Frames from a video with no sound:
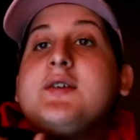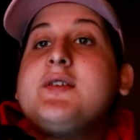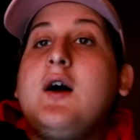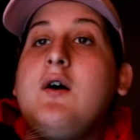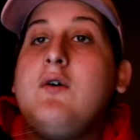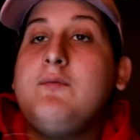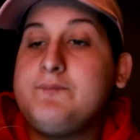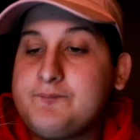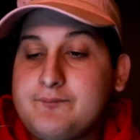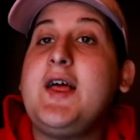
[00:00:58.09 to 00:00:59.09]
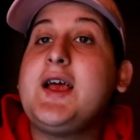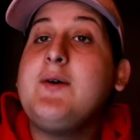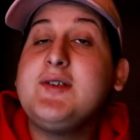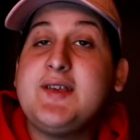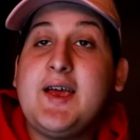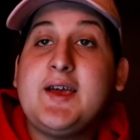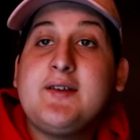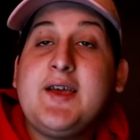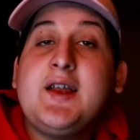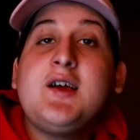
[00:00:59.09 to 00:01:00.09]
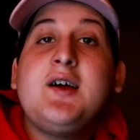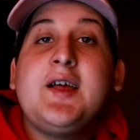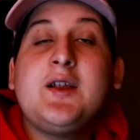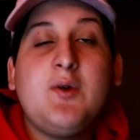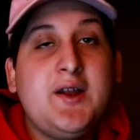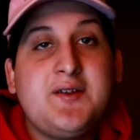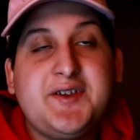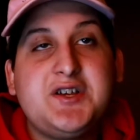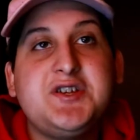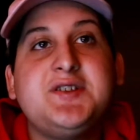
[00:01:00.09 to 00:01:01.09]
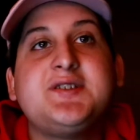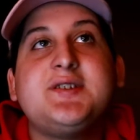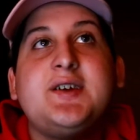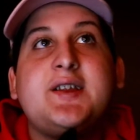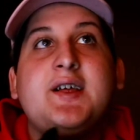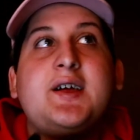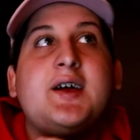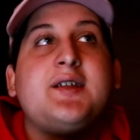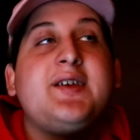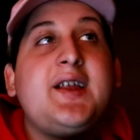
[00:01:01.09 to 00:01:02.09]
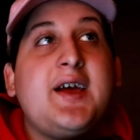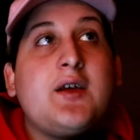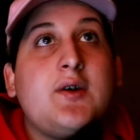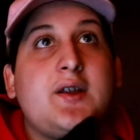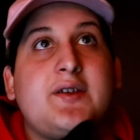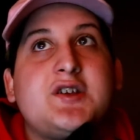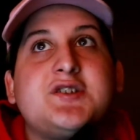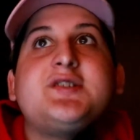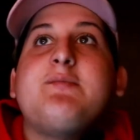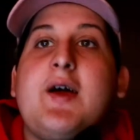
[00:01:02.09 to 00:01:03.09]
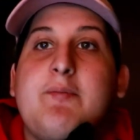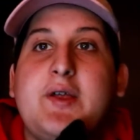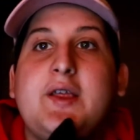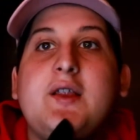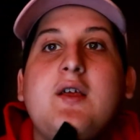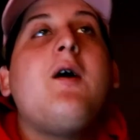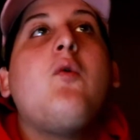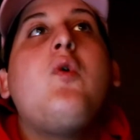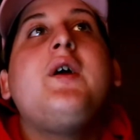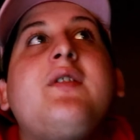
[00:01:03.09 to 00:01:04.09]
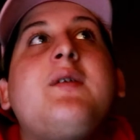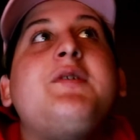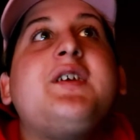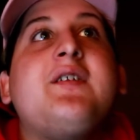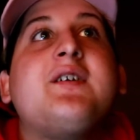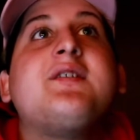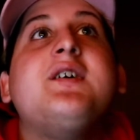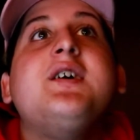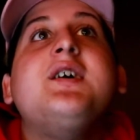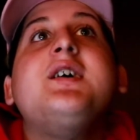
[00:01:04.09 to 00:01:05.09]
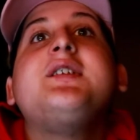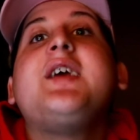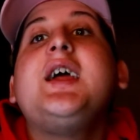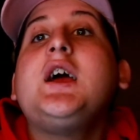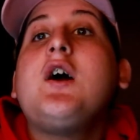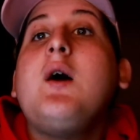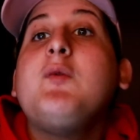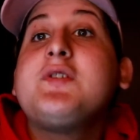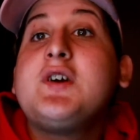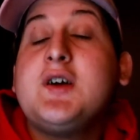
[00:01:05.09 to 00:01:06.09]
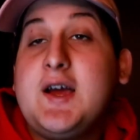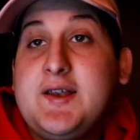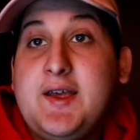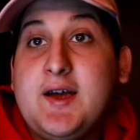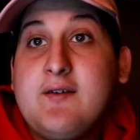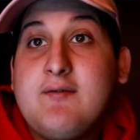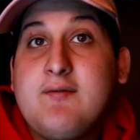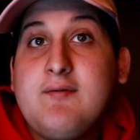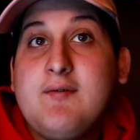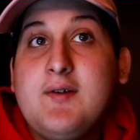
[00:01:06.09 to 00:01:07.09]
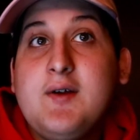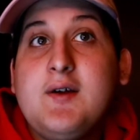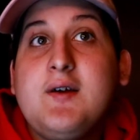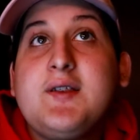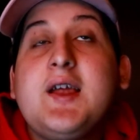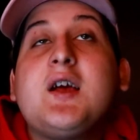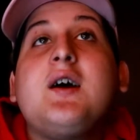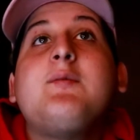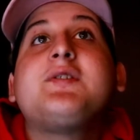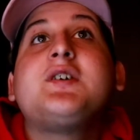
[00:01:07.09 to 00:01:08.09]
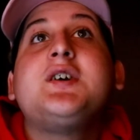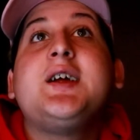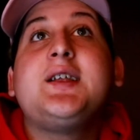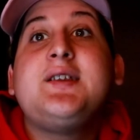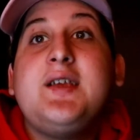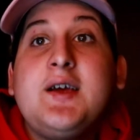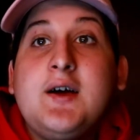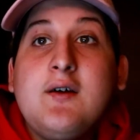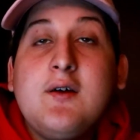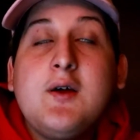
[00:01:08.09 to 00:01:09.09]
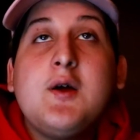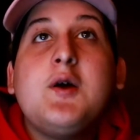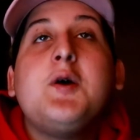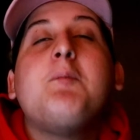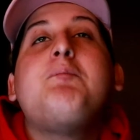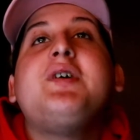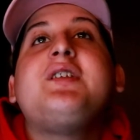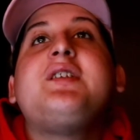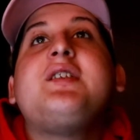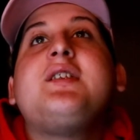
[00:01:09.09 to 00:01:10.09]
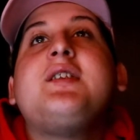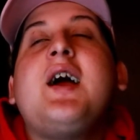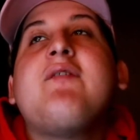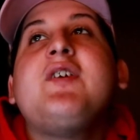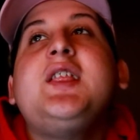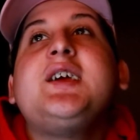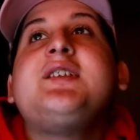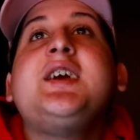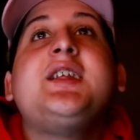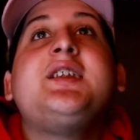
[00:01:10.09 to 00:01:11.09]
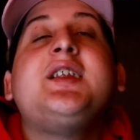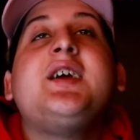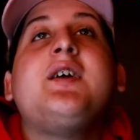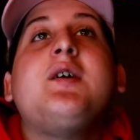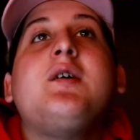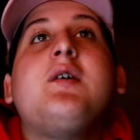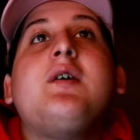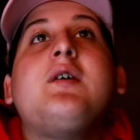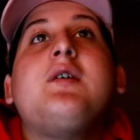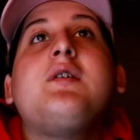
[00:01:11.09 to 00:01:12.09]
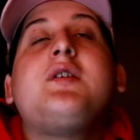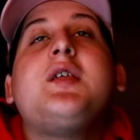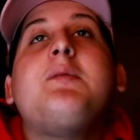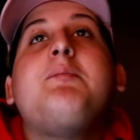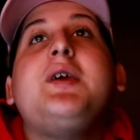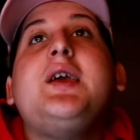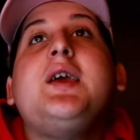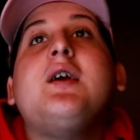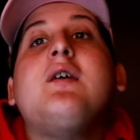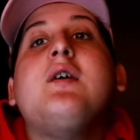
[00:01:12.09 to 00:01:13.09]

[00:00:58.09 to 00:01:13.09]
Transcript: So like I was saying, Tanacon had great intentions, and Tana had great intentions, in my opinion. Well, let me say this. Tanacon was a good idea. Tanacon was a good idea, but I feel like Tana did it to be...